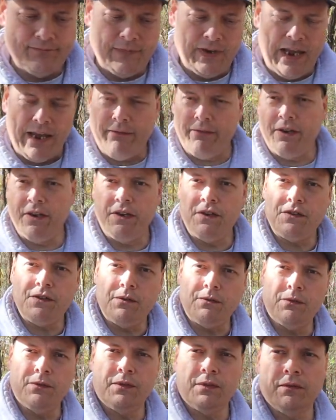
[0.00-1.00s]
having
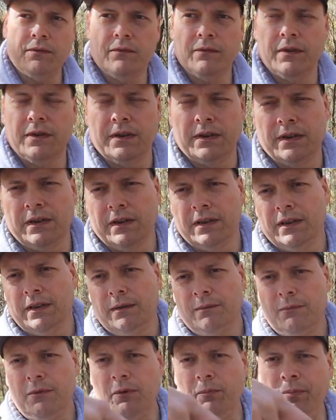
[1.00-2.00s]
issues,
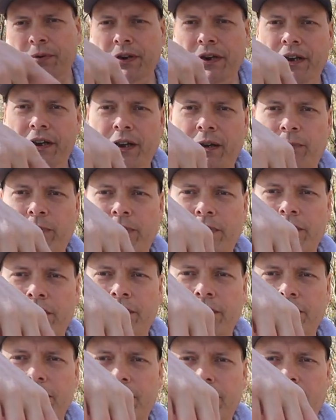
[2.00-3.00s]
I'm going to put a number
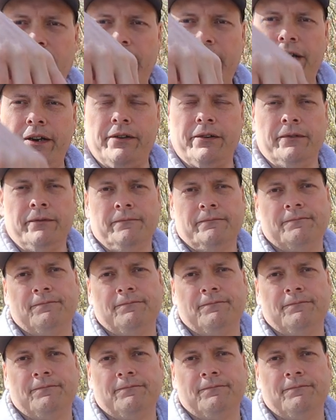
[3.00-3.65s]
right here.